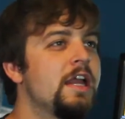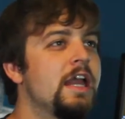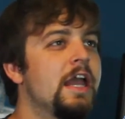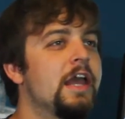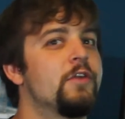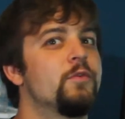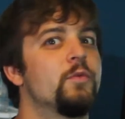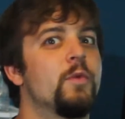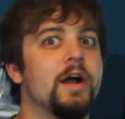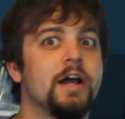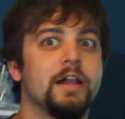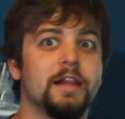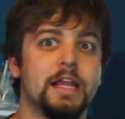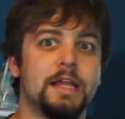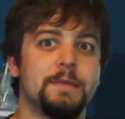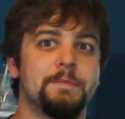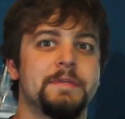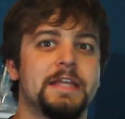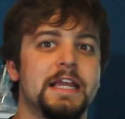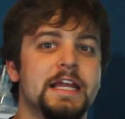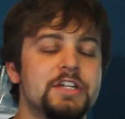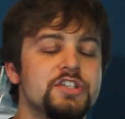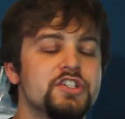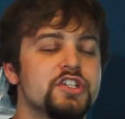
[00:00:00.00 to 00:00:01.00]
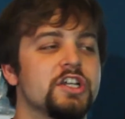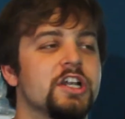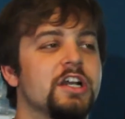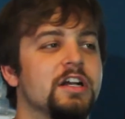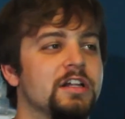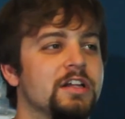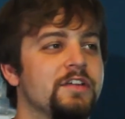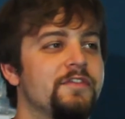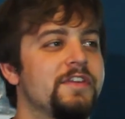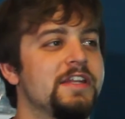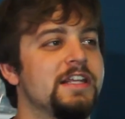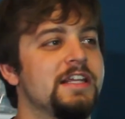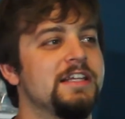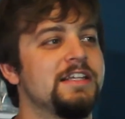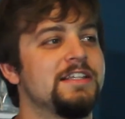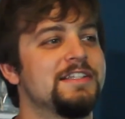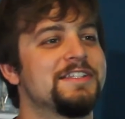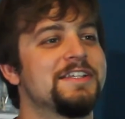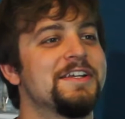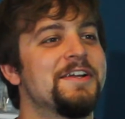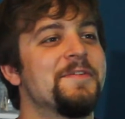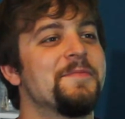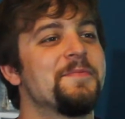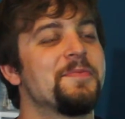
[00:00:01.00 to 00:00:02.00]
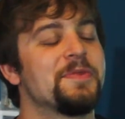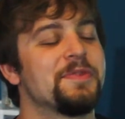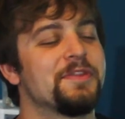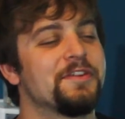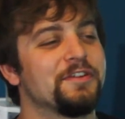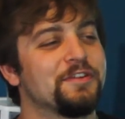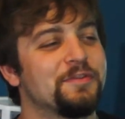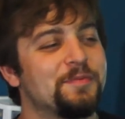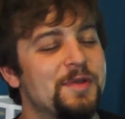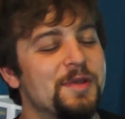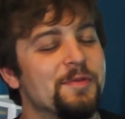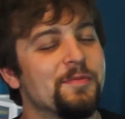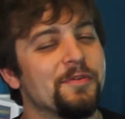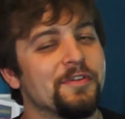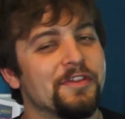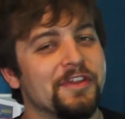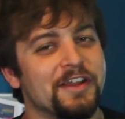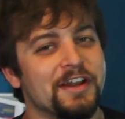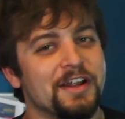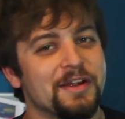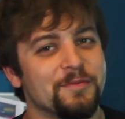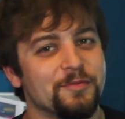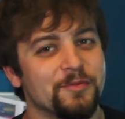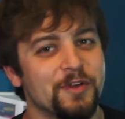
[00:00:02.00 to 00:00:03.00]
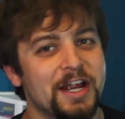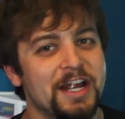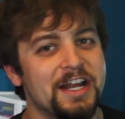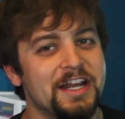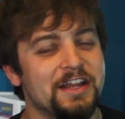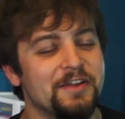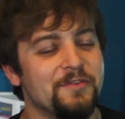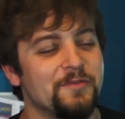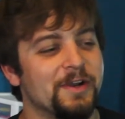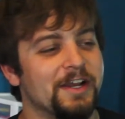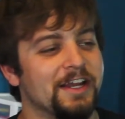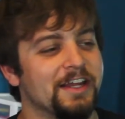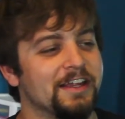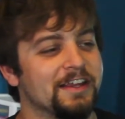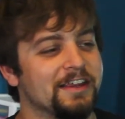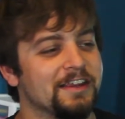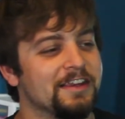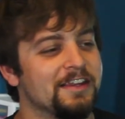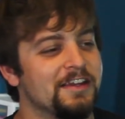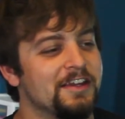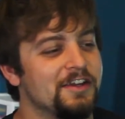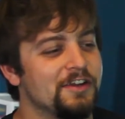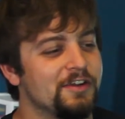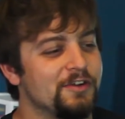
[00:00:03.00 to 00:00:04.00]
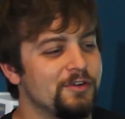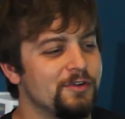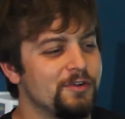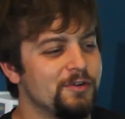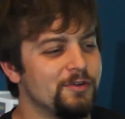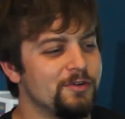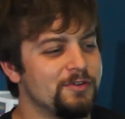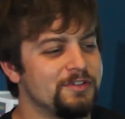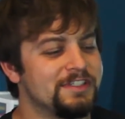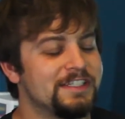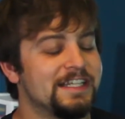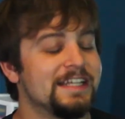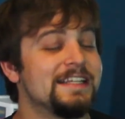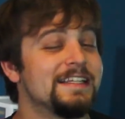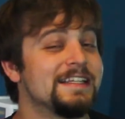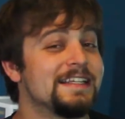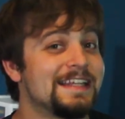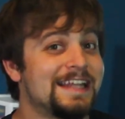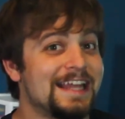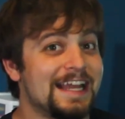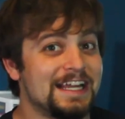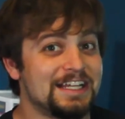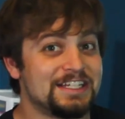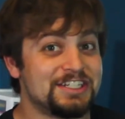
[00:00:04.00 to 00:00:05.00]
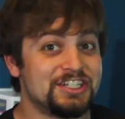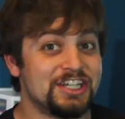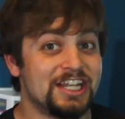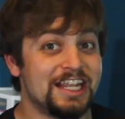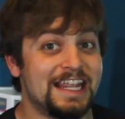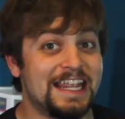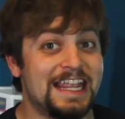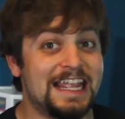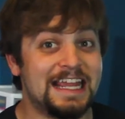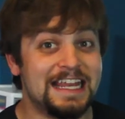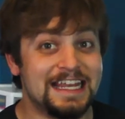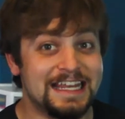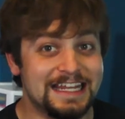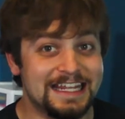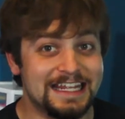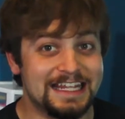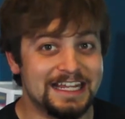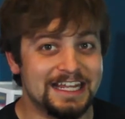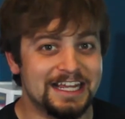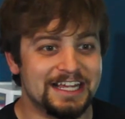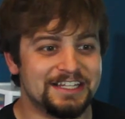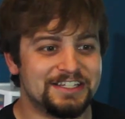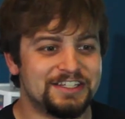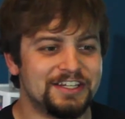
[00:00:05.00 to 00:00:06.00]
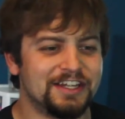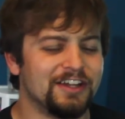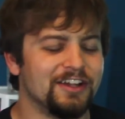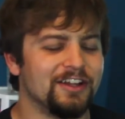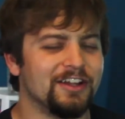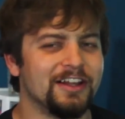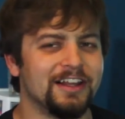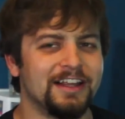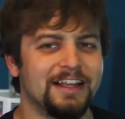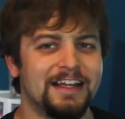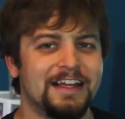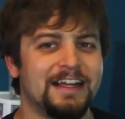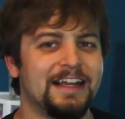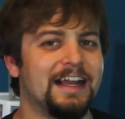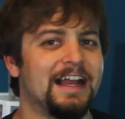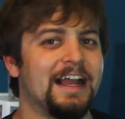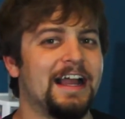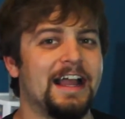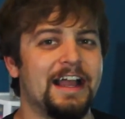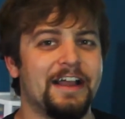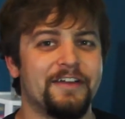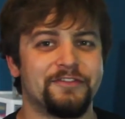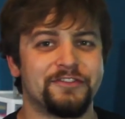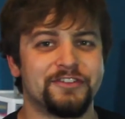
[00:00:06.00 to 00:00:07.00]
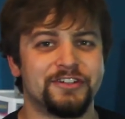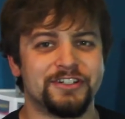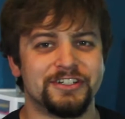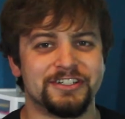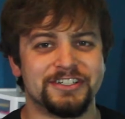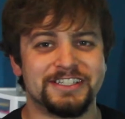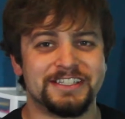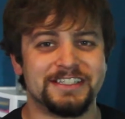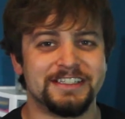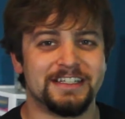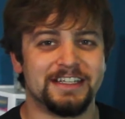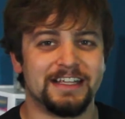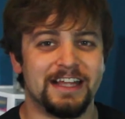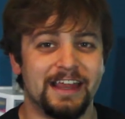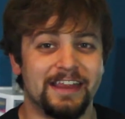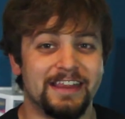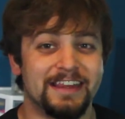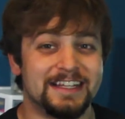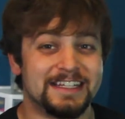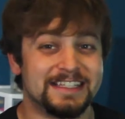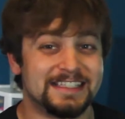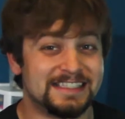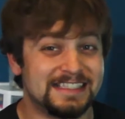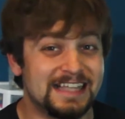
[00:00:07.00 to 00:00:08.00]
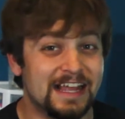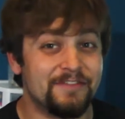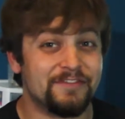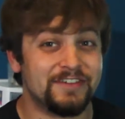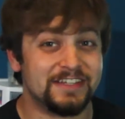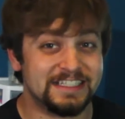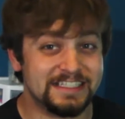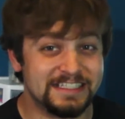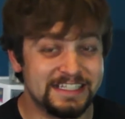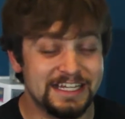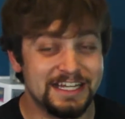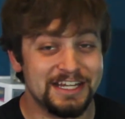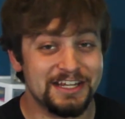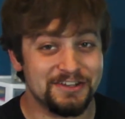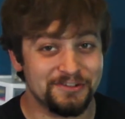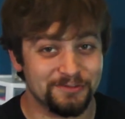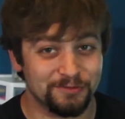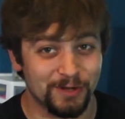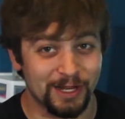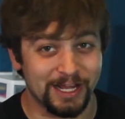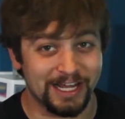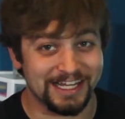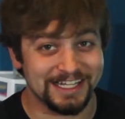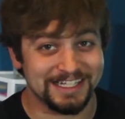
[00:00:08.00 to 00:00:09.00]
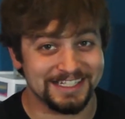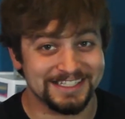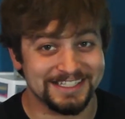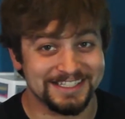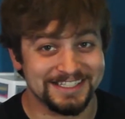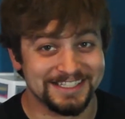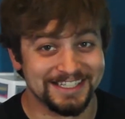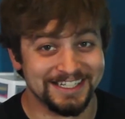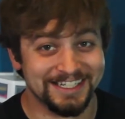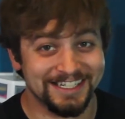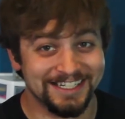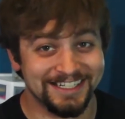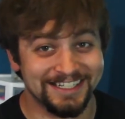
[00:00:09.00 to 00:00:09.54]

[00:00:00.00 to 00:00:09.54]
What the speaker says: And while I'm catching all of these, there's people that I'm raiding with who didn't catch any until after, I think, 17 raids.